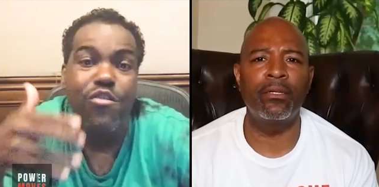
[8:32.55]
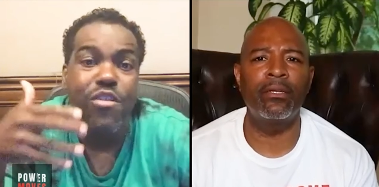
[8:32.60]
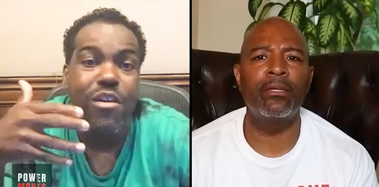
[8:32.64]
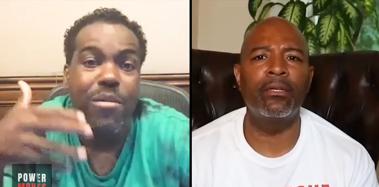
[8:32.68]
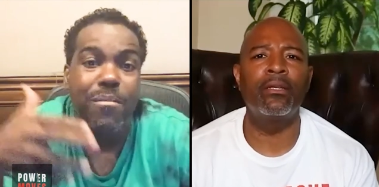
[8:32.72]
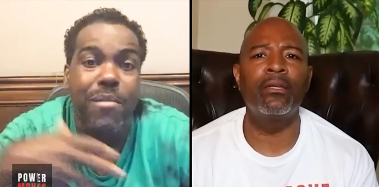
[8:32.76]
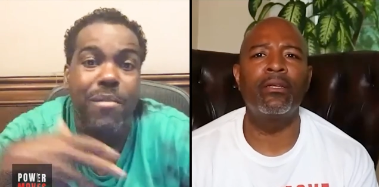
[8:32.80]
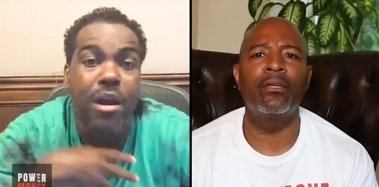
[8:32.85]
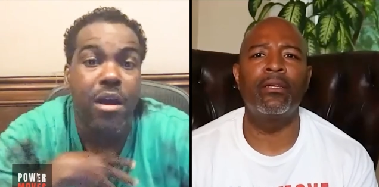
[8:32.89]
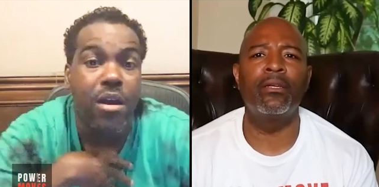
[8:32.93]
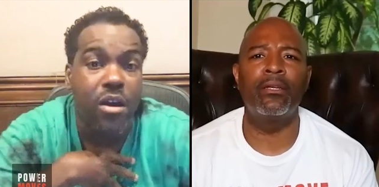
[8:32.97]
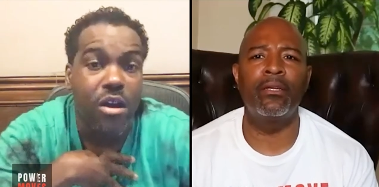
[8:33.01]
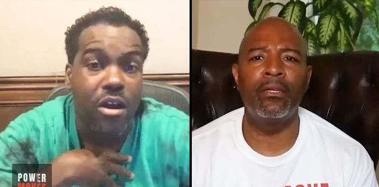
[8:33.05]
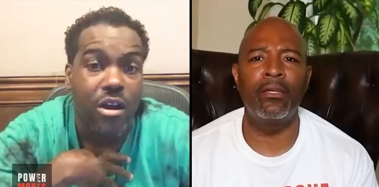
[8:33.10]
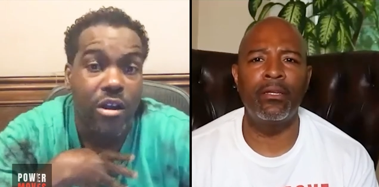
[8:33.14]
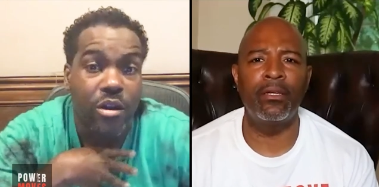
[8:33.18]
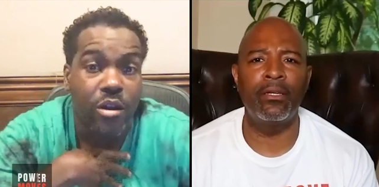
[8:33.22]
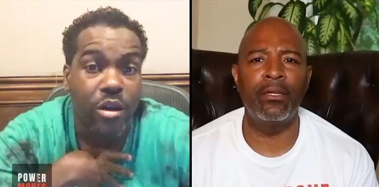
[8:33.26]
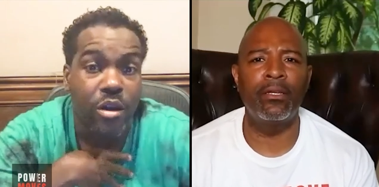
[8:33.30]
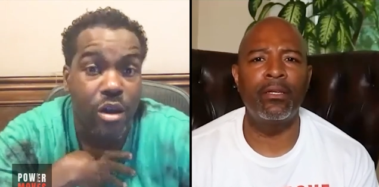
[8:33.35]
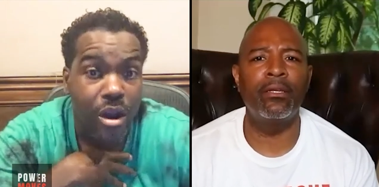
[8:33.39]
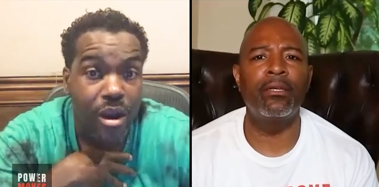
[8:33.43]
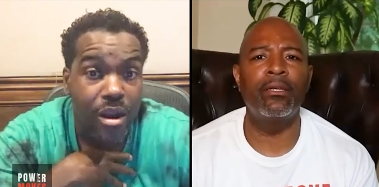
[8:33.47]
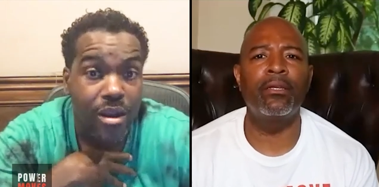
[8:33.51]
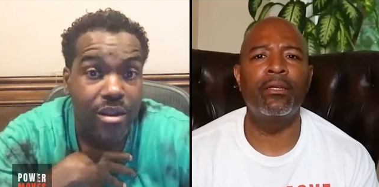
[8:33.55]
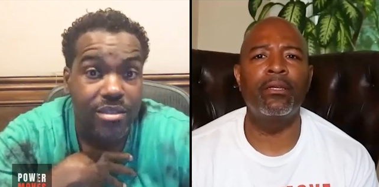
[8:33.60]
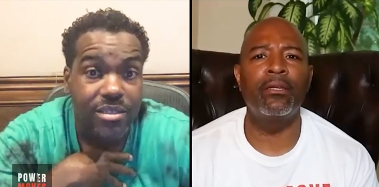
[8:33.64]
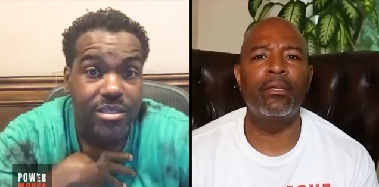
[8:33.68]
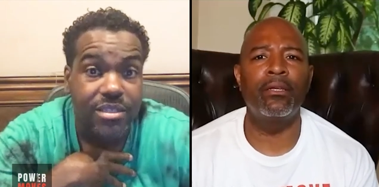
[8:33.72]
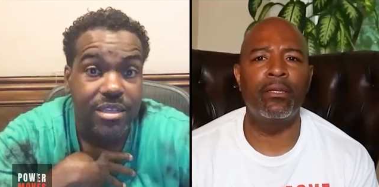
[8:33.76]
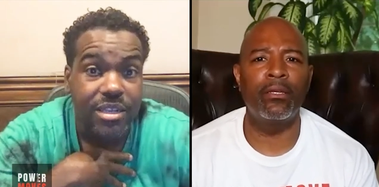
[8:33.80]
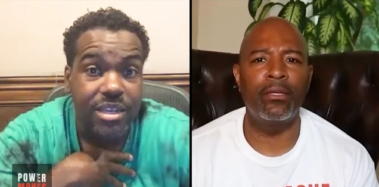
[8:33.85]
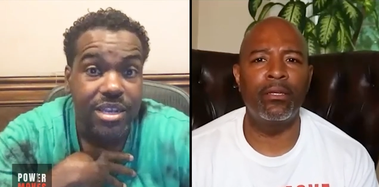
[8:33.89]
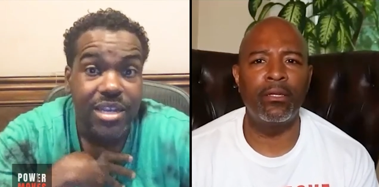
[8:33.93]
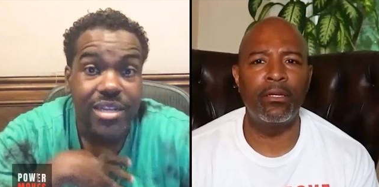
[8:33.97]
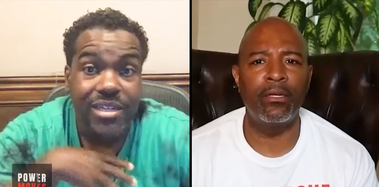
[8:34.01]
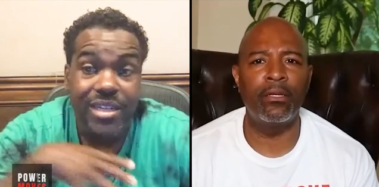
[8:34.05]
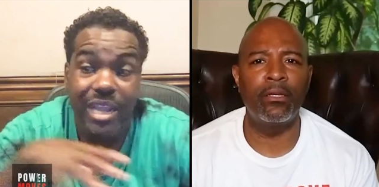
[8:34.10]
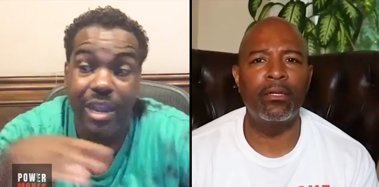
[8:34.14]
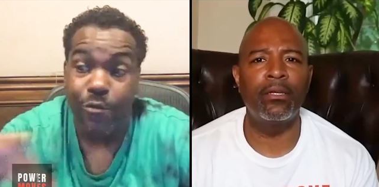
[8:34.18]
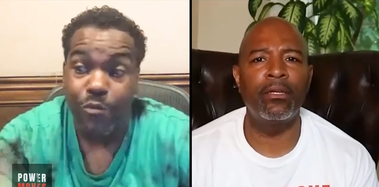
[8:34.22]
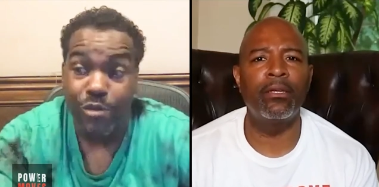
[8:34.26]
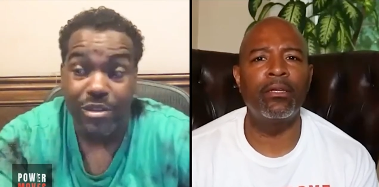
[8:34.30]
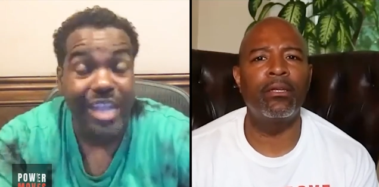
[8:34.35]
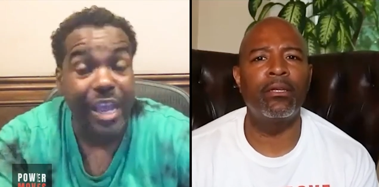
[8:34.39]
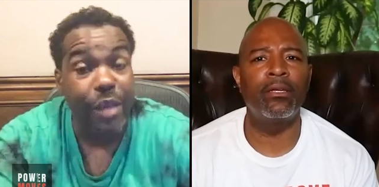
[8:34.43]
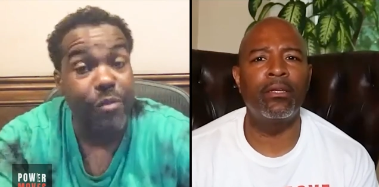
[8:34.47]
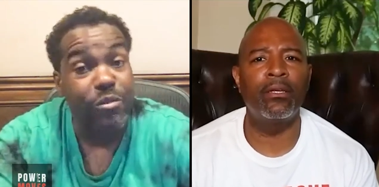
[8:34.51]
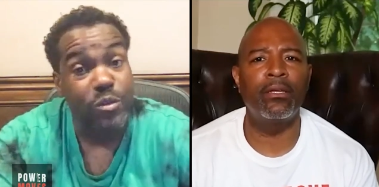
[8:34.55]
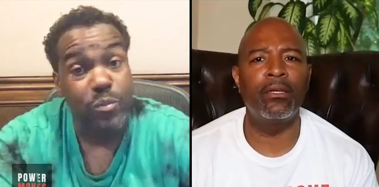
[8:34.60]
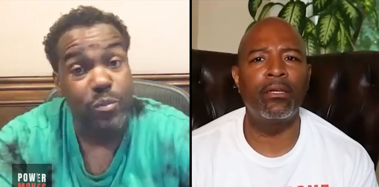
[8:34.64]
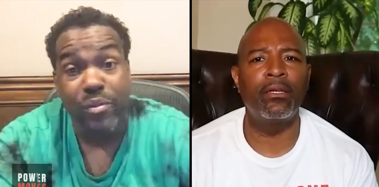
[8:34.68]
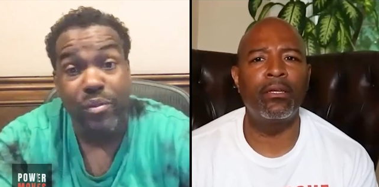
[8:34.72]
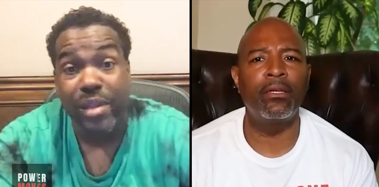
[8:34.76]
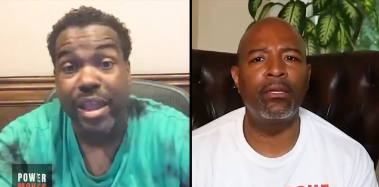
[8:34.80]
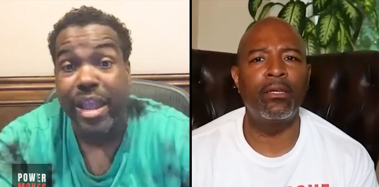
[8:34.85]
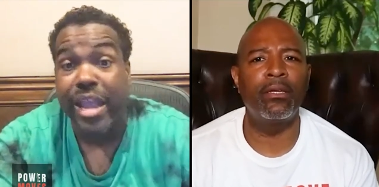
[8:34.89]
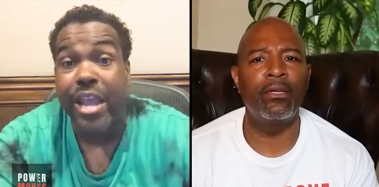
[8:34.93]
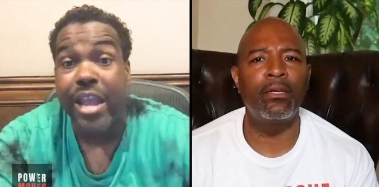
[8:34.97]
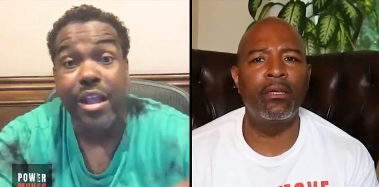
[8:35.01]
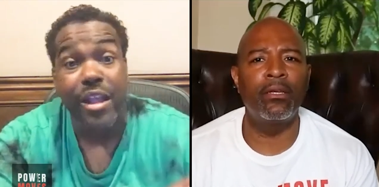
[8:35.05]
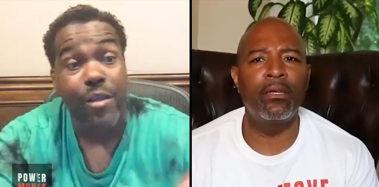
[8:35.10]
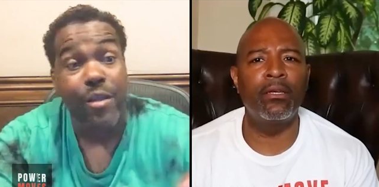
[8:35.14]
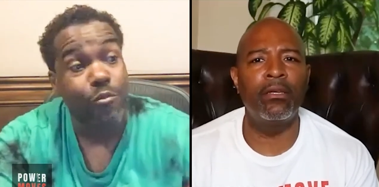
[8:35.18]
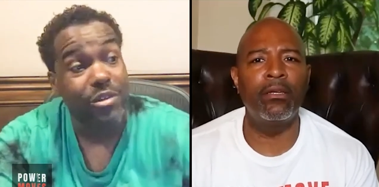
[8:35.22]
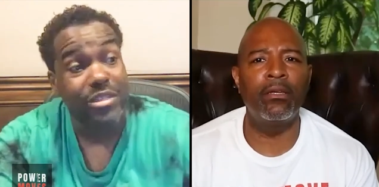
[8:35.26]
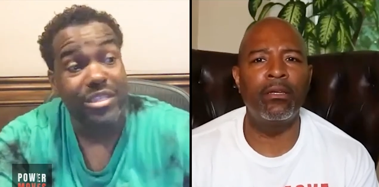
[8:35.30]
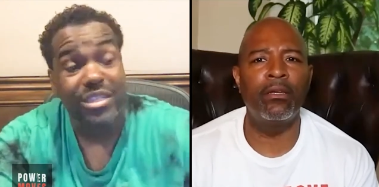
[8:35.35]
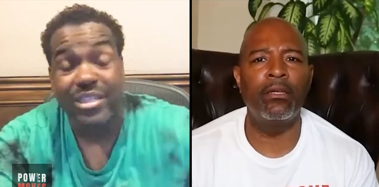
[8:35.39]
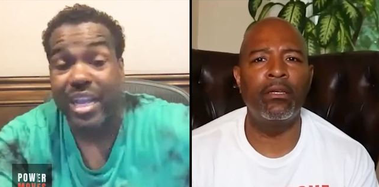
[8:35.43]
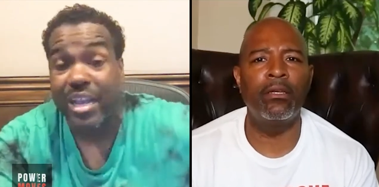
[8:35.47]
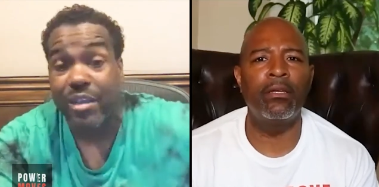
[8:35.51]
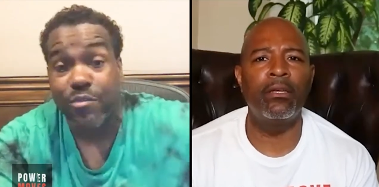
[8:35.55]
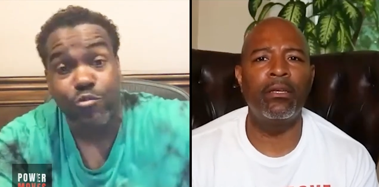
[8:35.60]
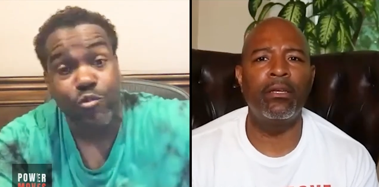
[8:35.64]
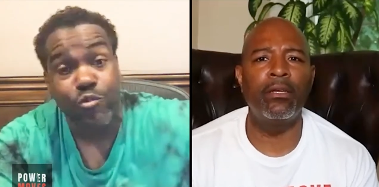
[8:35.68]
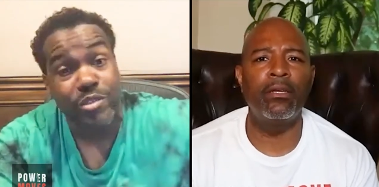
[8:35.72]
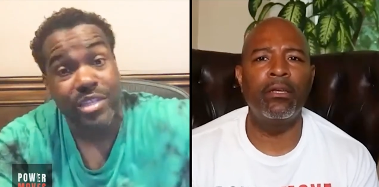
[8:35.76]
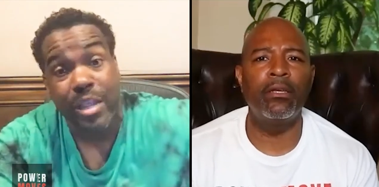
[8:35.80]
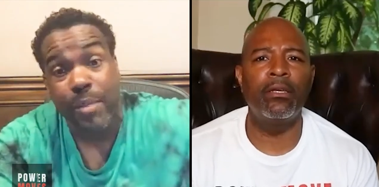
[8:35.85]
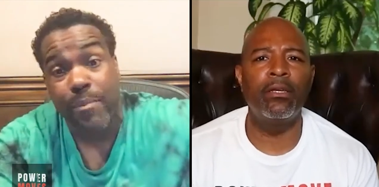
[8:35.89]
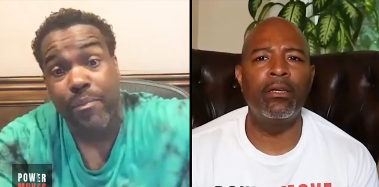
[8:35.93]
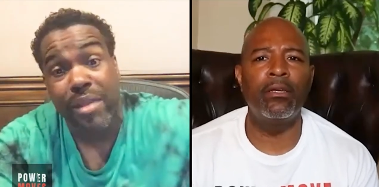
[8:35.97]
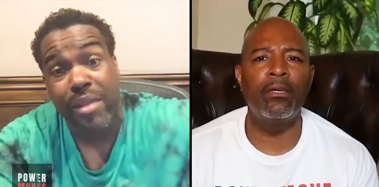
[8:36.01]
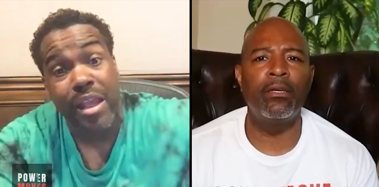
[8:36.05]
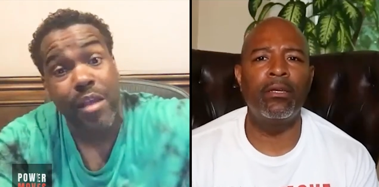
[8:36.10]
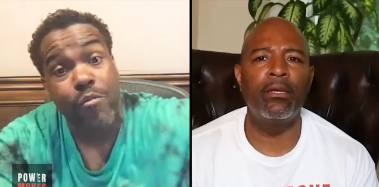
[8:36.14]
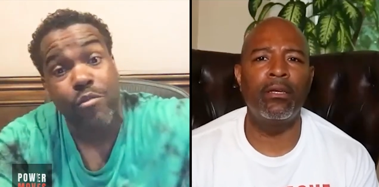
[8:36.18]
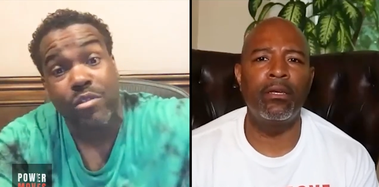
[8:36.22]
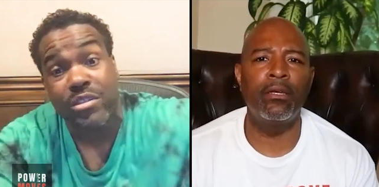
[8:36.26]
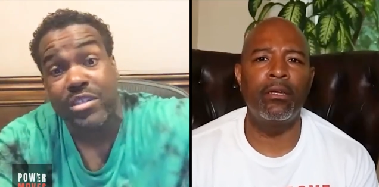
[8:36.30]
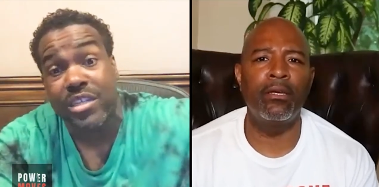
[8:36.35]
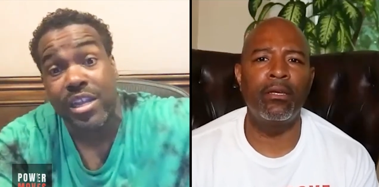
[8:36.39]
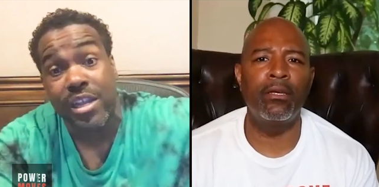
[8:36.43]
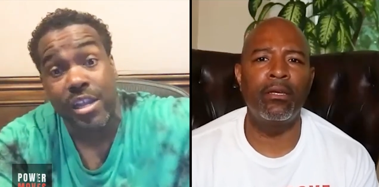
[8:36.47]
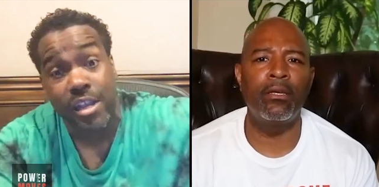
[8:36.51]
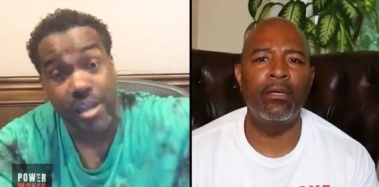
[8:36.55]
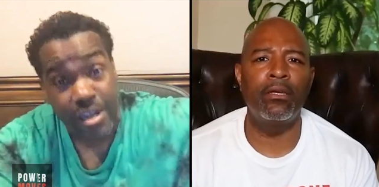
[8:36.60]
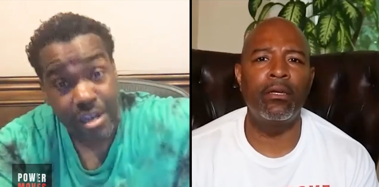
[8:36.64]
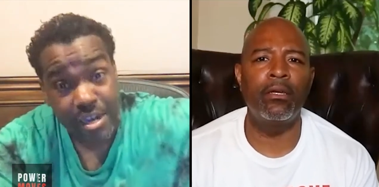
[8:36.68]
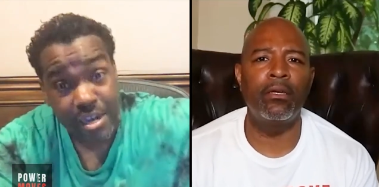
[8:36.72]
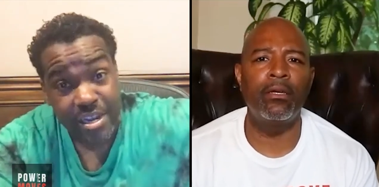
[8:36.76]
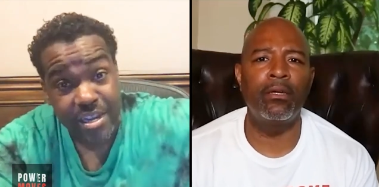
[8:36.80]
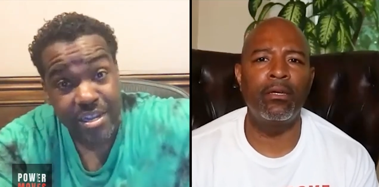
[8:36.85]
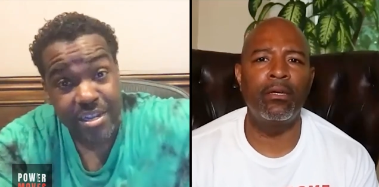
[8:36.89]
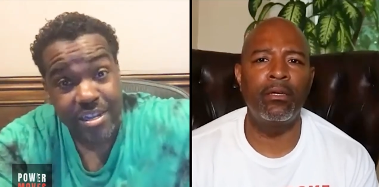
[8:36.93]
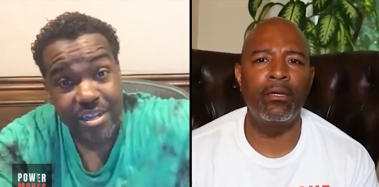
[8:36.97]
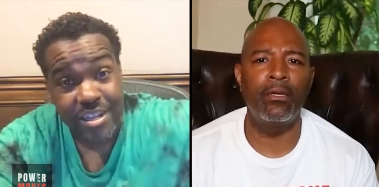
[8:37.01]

Speaker 1: my heart of hearts that what they was playing, it wasn't that what they playing wasn't good,